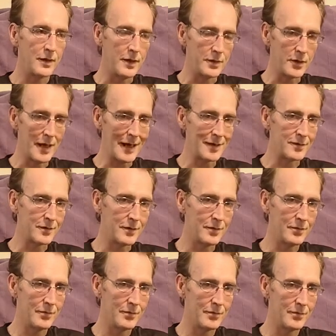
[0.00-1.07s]
And then you add
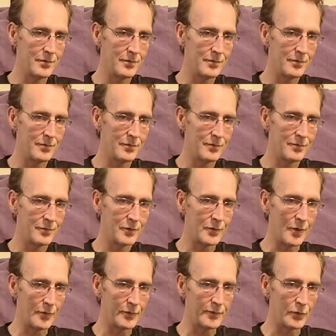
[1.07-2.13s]

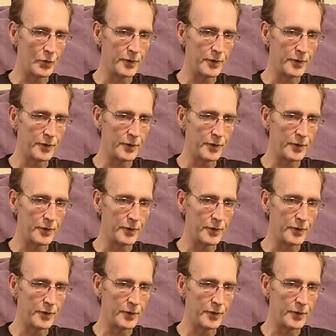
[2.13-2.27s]
12